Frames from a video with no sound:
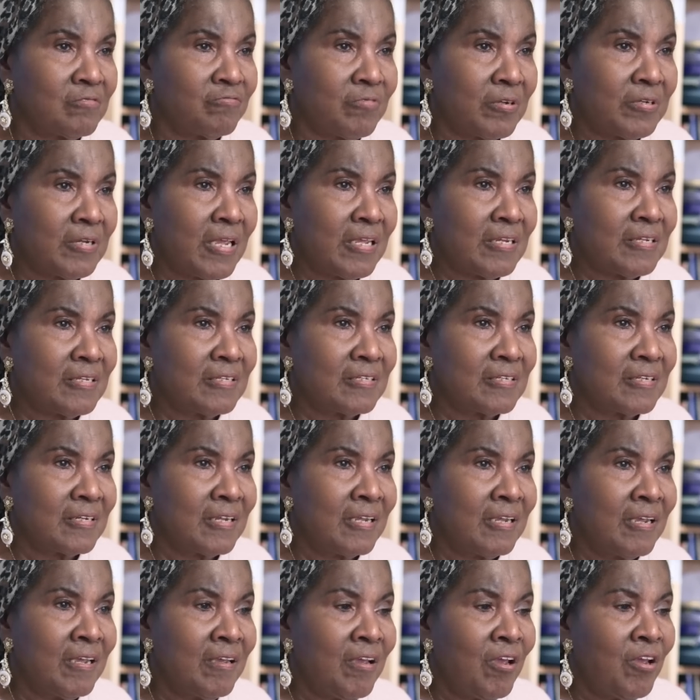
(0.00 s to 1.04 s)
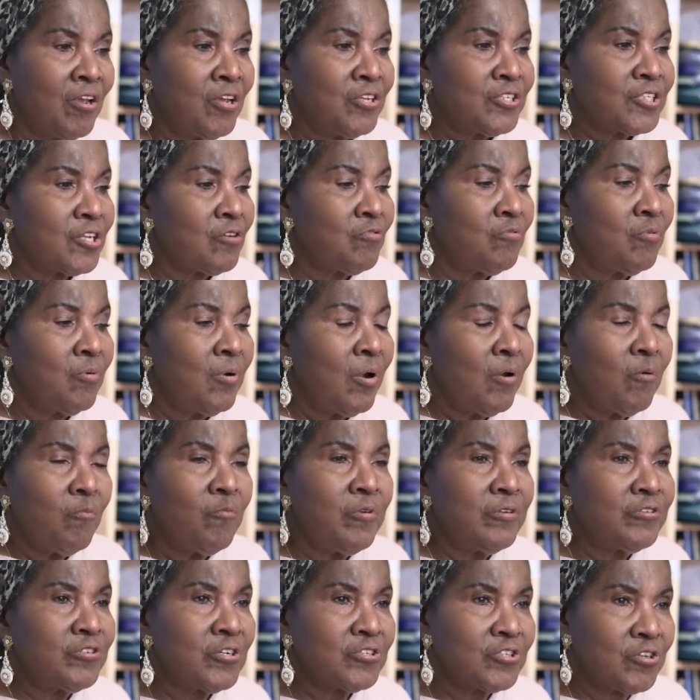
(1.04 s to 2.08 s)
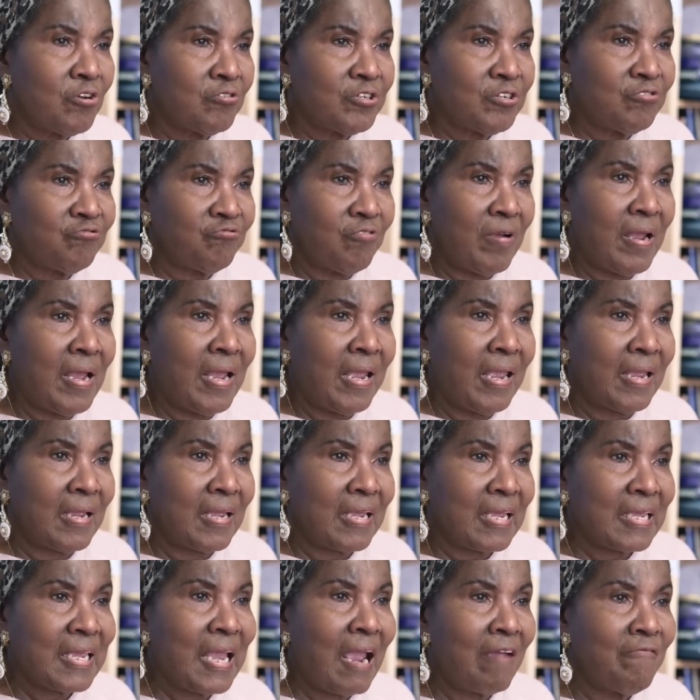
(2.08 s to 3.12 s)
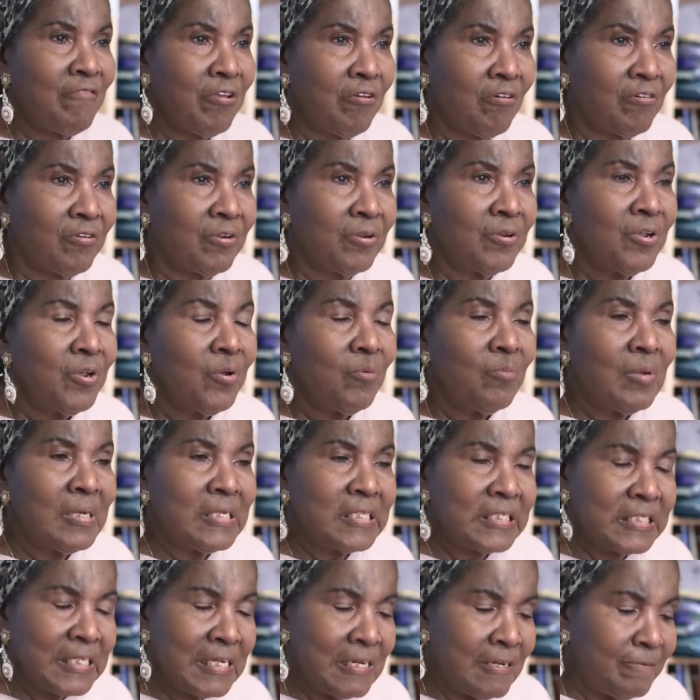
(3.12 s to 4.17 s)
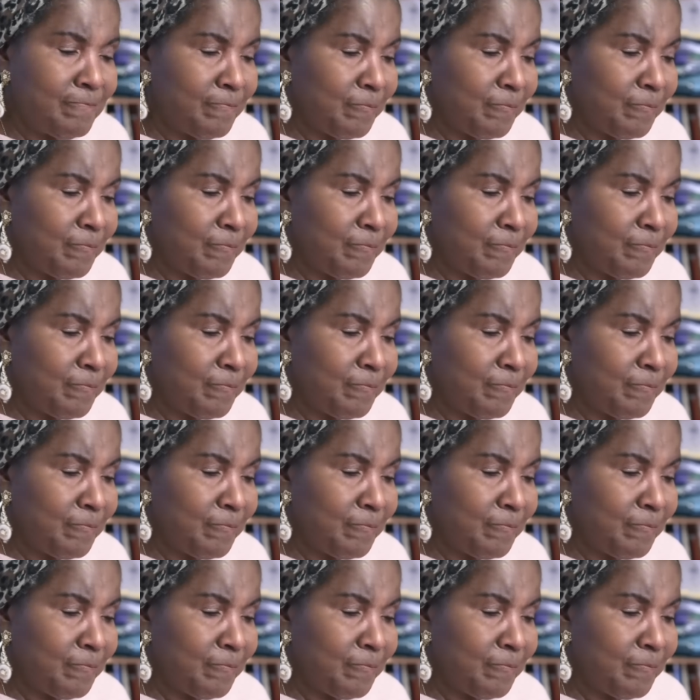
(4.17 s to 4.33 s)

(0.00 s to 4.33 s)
to run it? So we just got to try, carry on. We'll still